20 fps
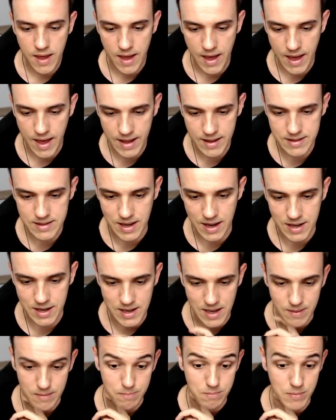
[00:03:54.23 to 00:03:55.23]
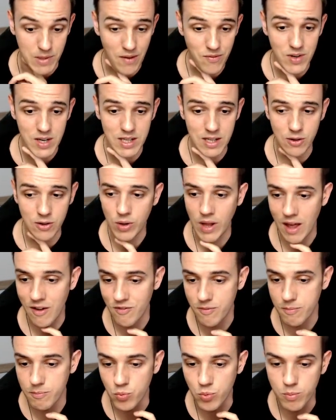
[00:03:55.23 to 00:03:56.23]
and I definitely don't
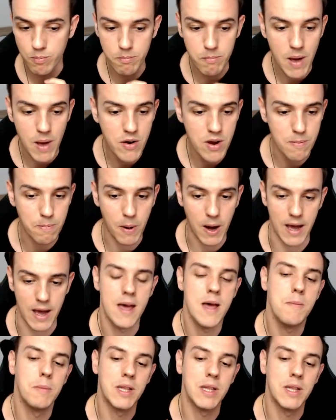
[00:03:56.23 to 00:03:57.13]
have berry pie.